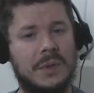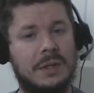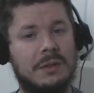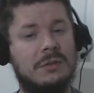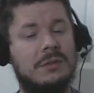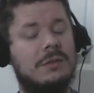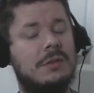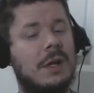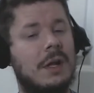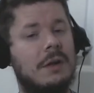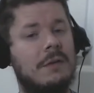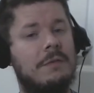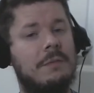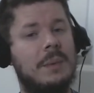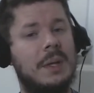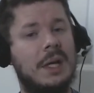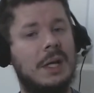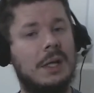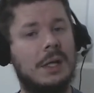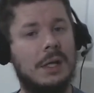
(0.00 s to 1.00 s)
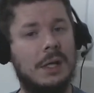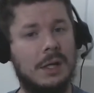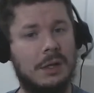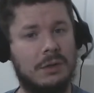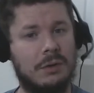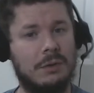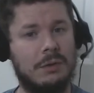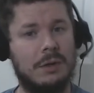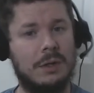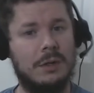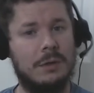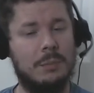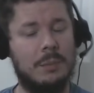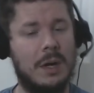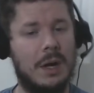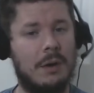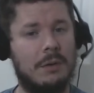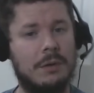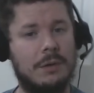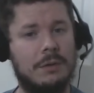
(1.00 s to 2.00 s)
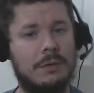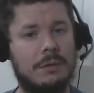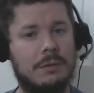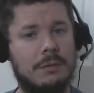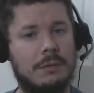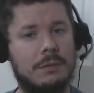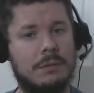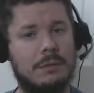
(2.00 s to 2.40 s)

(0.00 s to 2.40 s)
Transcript: Instead of being ignorant about it,